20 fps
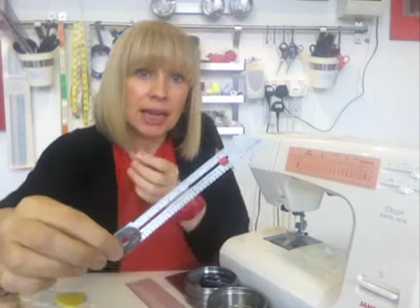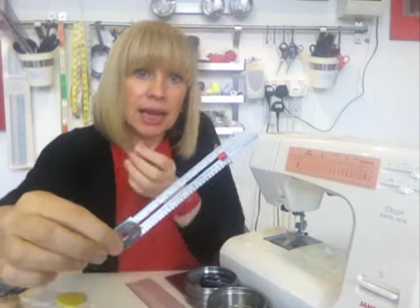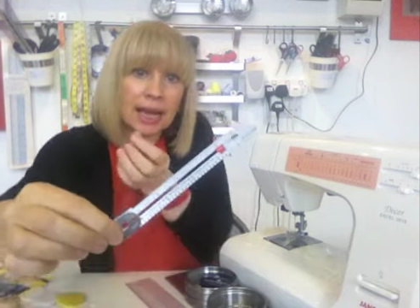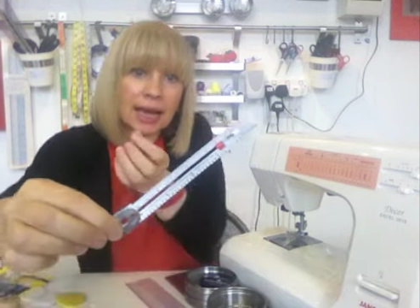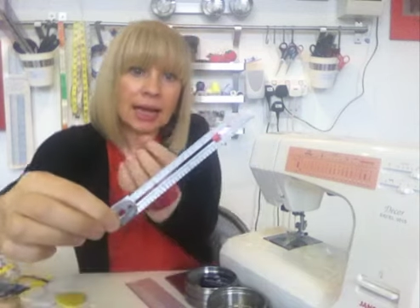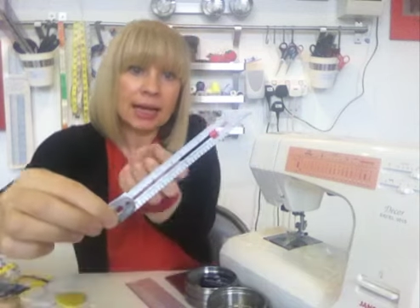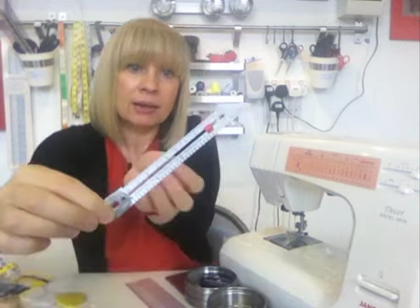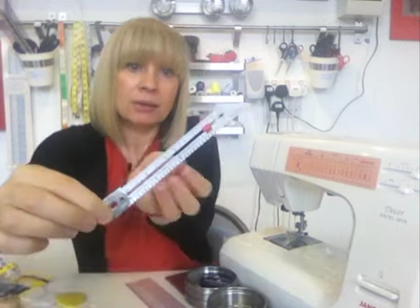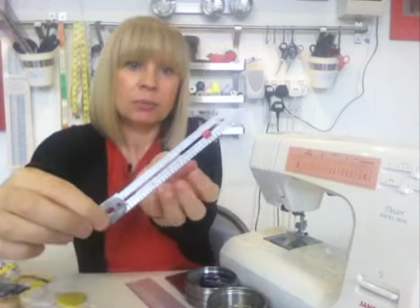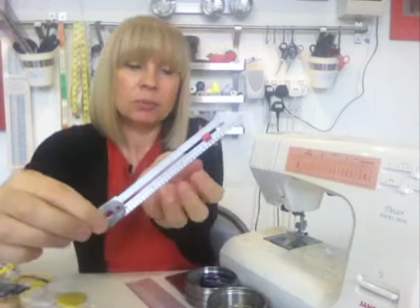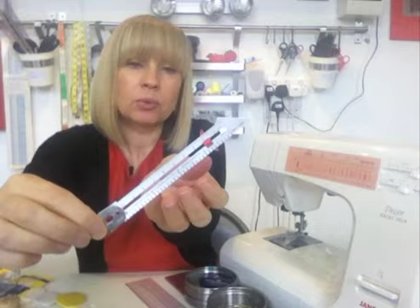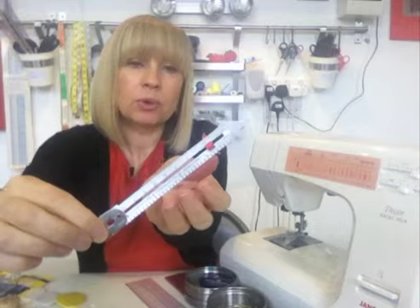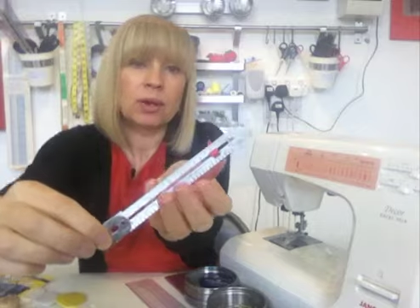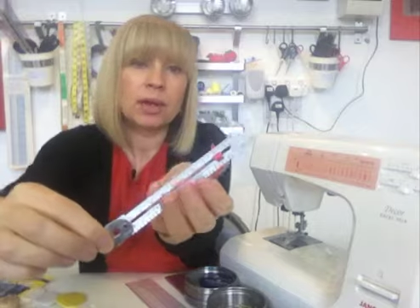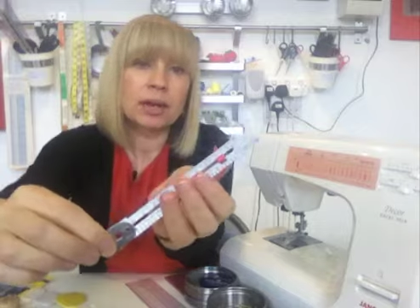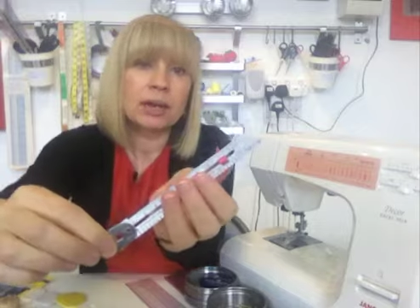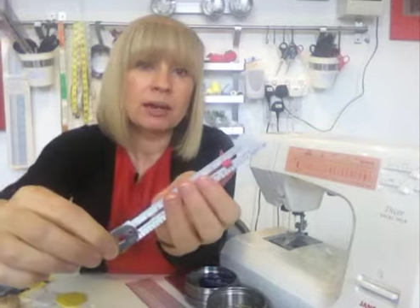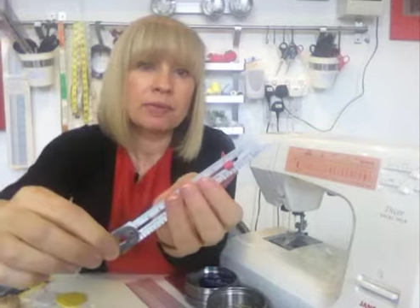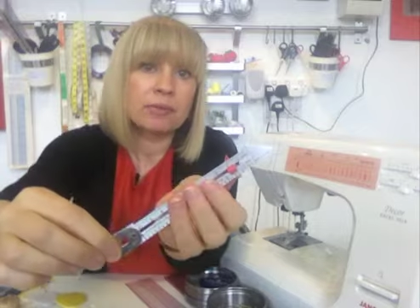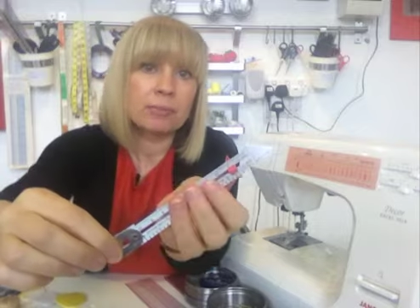and what I
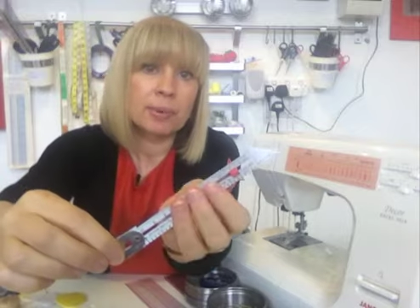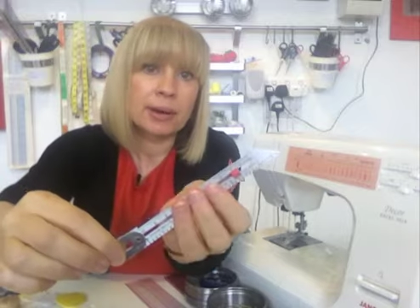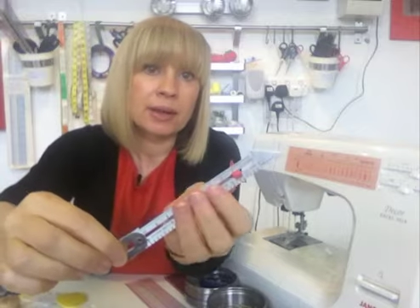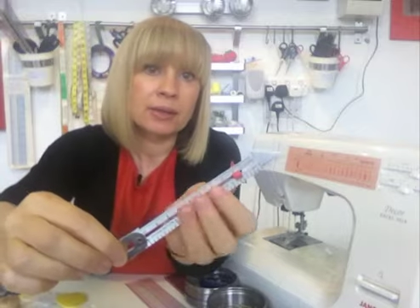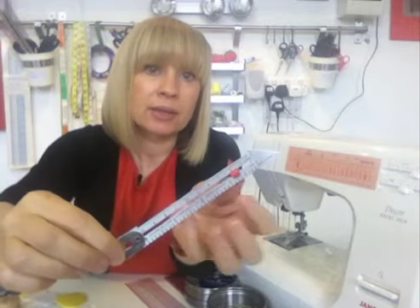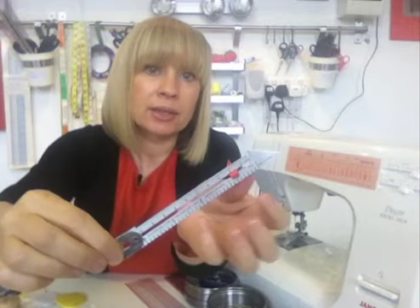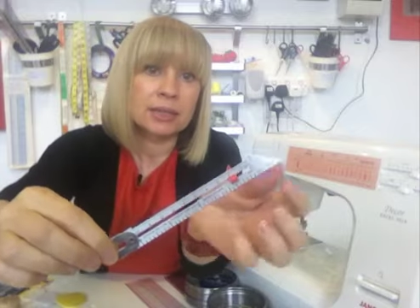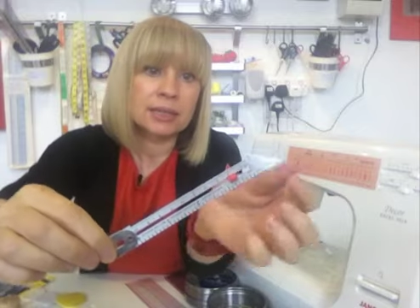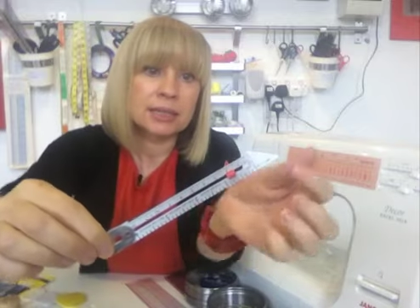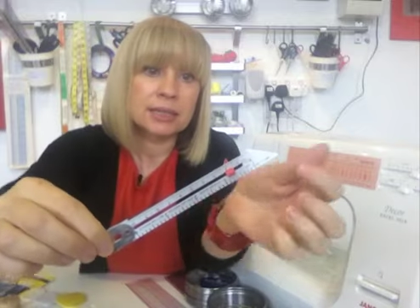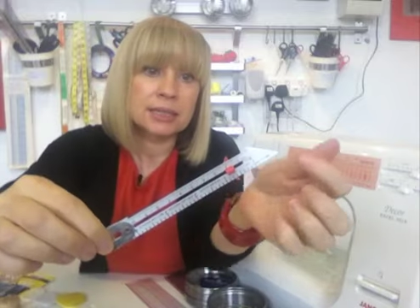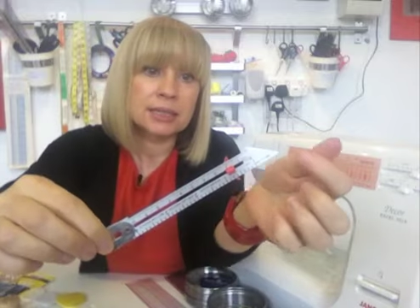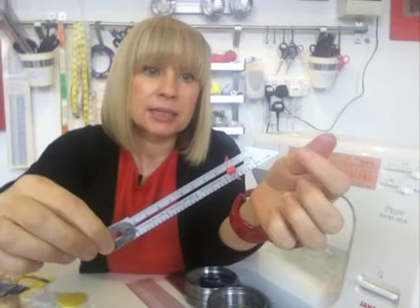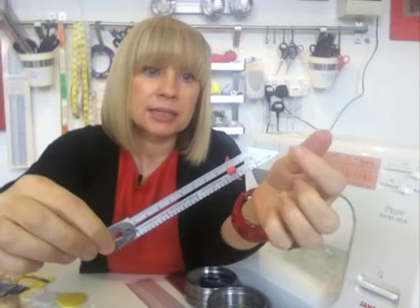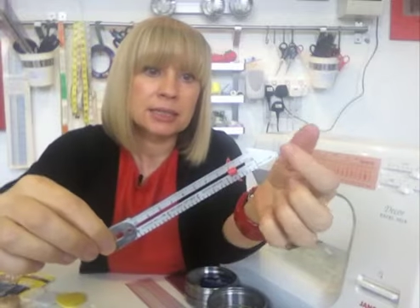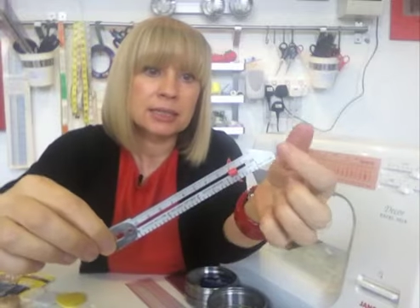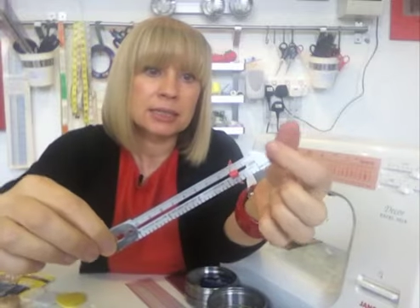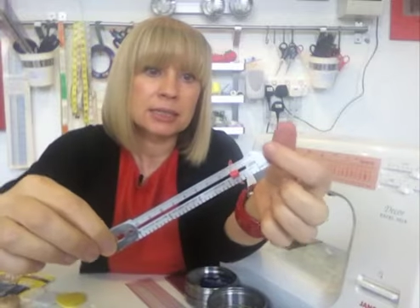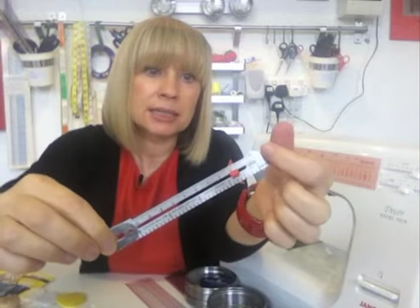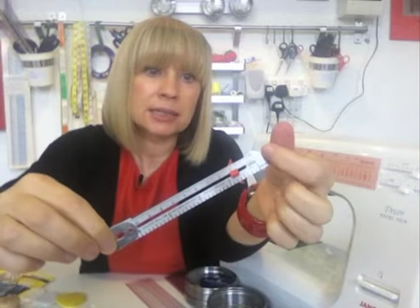love about this is
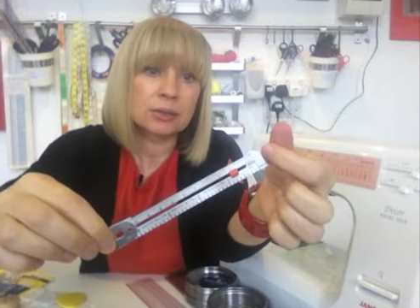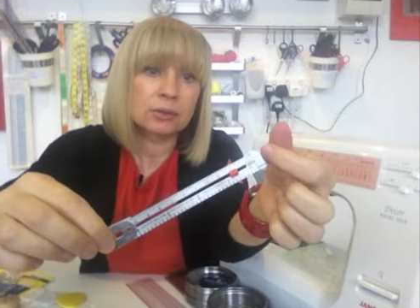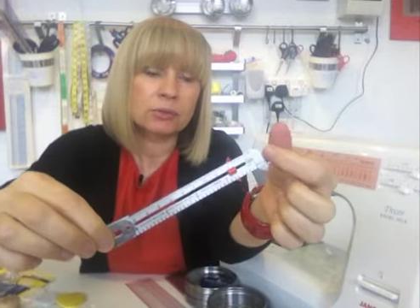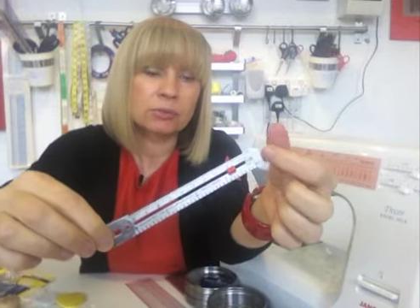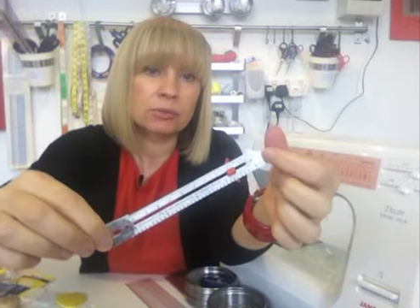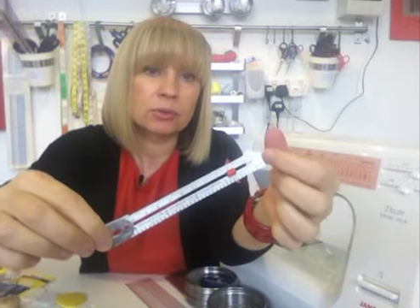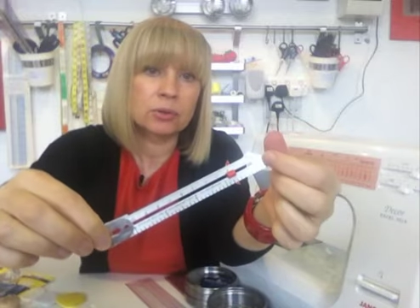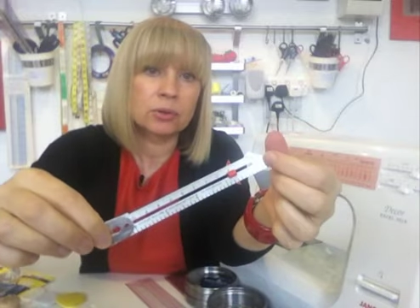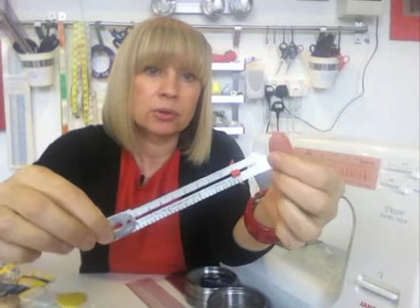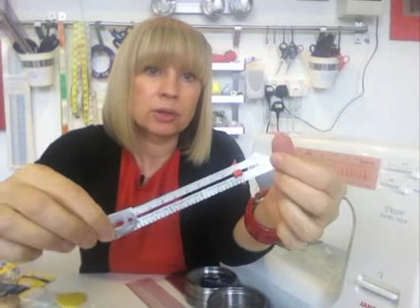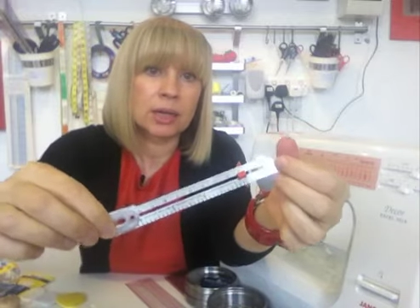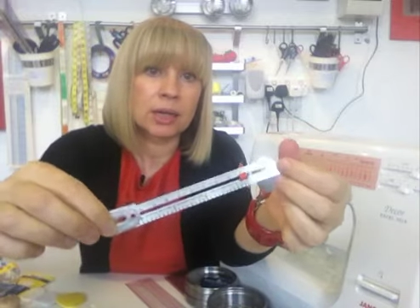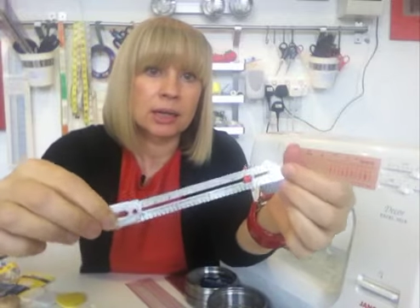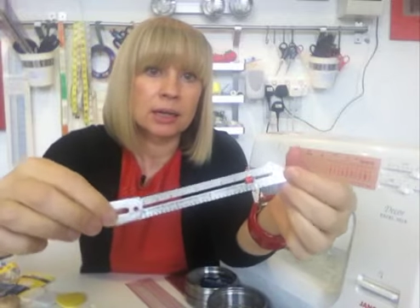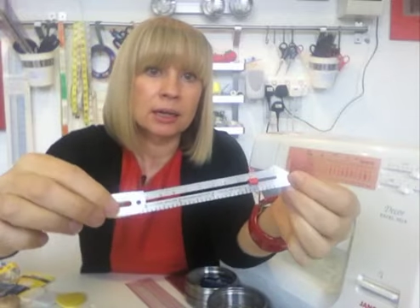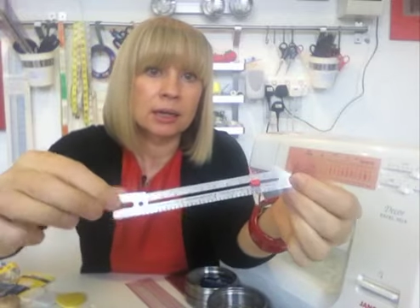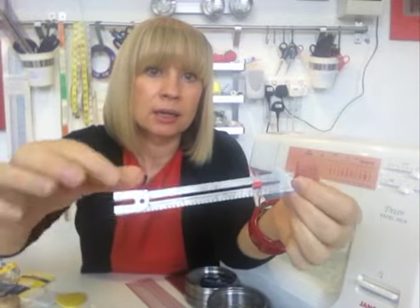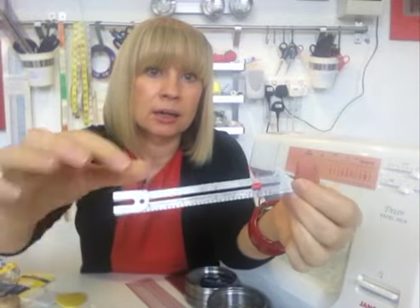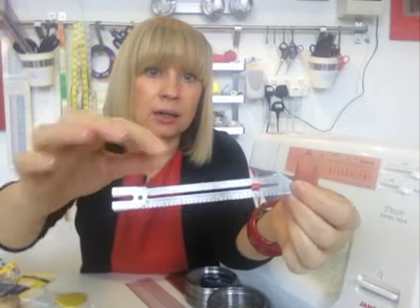there's a little ruler